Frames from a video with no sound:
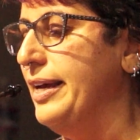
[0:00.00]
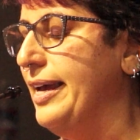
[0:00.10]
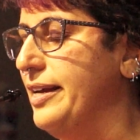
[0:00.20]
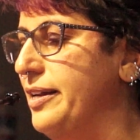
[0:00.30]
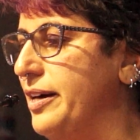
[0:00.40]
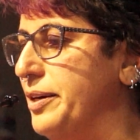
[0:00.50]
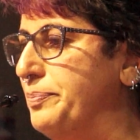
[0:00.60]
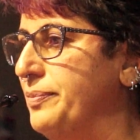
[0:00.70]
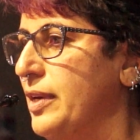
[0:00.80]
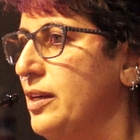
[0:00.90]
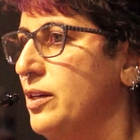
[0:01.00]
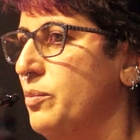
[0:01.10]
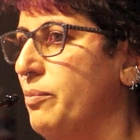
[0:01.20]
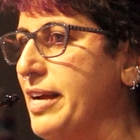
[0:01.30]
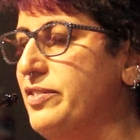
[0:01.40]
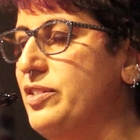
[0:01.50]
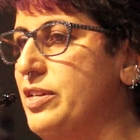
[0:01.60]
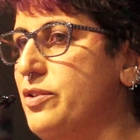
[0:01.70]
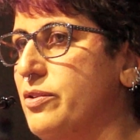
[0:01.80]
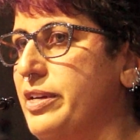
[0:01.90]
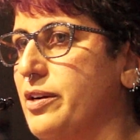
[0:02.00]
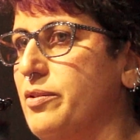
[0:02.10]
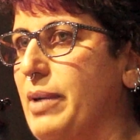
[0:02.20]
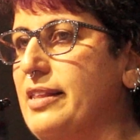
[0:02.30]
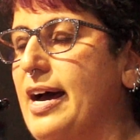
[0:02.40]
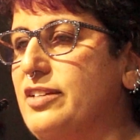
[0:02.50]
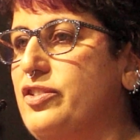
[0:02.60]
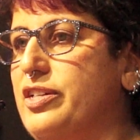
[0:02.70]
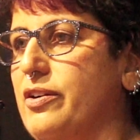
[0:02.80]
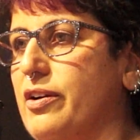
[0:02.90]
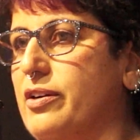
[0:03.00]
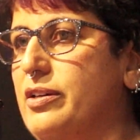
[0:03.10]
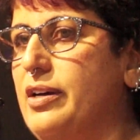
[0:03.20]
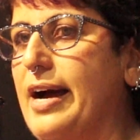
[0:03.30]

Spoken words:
And my senior year, my last year,